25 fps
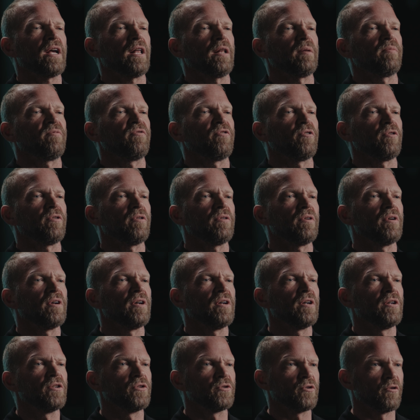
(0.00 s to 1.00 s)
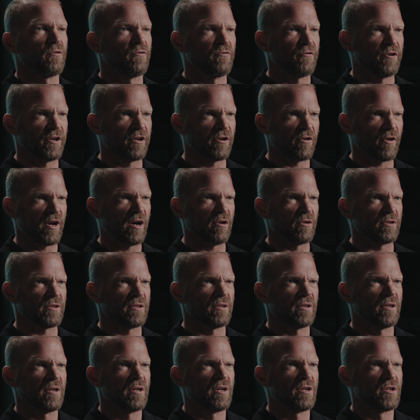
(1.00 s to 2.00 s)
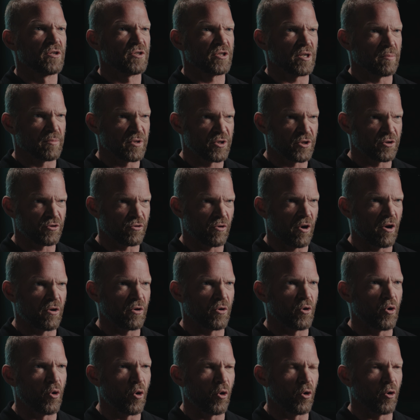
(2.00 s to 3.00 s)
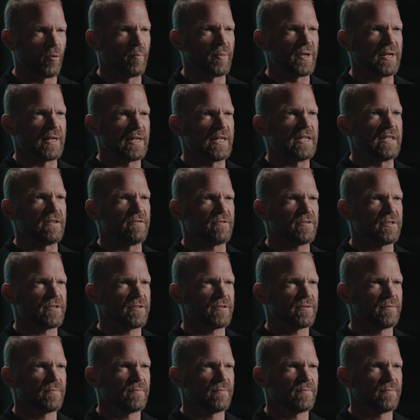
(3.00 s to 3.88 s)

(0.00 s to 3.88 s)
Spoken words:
helpful to figure out some strong core beliefs.